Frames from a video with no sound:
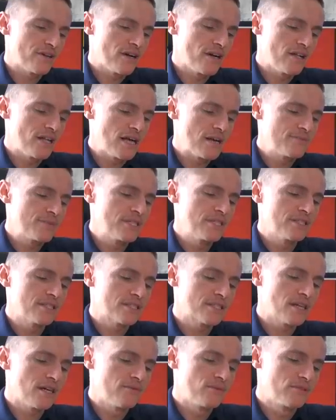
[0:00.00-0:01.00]
dial. I
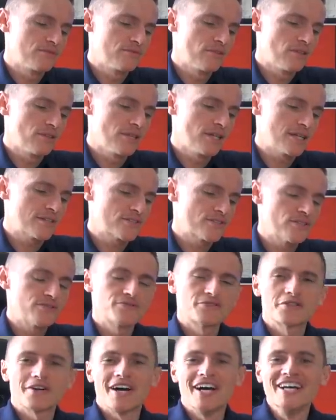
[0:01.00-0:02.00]
mean, come on, Rolex,
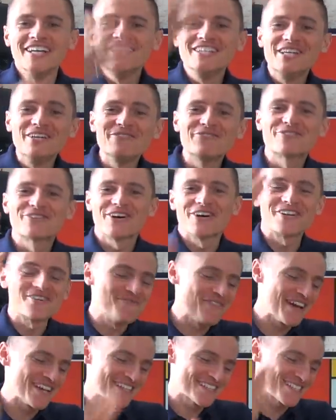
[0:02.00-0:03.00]
you've got to
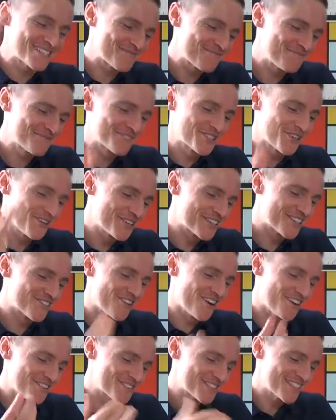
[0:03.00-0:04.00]
make some
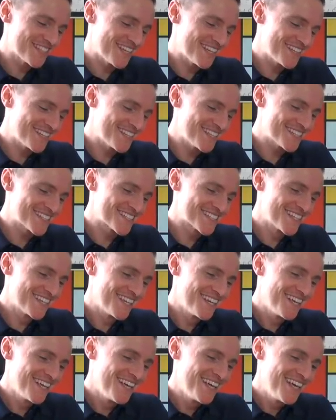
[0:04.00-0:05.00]
chronographs like this.
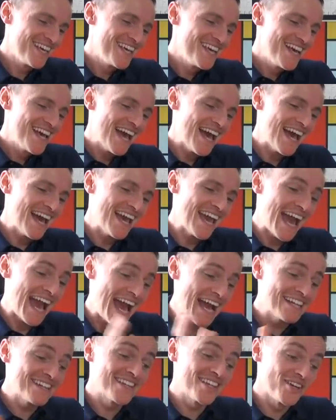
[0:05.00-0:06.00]
It
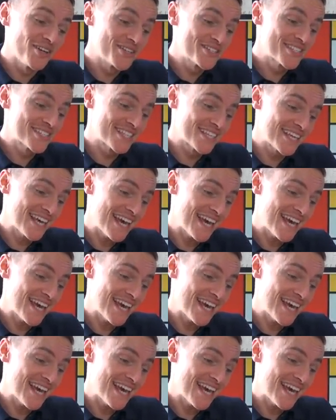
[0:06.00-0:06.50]
had the oyster